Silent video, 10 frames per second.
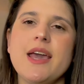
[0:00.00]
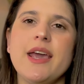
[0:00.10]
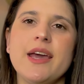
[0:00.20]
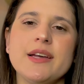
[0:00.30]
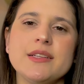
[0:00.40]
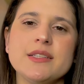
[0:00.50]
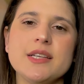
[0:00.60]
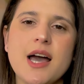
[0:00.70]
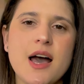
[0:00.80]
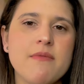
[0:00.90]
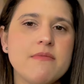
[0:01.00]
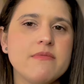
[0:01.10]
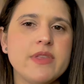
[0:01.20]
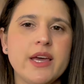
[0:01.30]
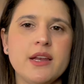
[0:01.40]
And
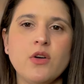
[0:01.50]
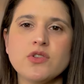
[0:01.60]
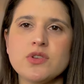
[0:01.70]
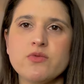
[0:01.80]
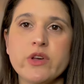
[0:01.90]
then also